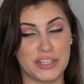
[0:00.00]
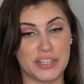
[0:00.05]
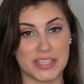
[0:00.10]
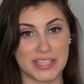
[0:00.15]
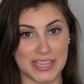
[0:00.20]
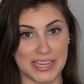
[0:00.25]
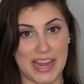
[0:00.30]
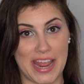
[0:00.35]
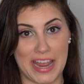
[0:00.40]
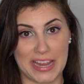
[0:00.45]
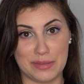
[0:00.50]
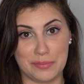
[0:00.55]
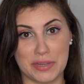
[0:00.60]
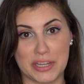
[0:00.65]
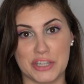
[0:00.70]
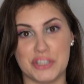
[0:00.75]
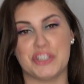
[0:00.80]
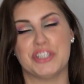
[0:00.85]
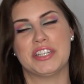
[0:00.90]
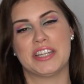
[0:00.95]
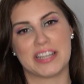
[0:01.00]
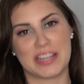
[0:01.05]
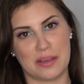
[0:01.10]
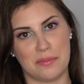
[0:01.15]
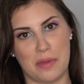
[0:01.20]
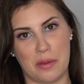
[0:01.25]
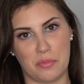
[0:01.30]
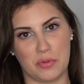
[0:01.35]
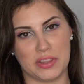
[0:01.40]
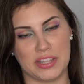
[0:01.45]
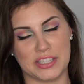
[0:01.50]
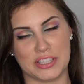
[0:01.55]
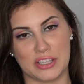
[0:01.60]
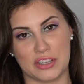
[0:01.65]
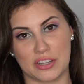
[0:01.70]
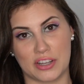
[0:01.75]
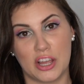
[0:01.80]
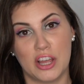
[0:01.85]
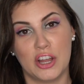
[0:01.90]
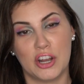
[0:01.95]
to Senay because she did come up with this
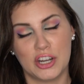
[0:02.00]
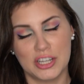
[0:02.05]
look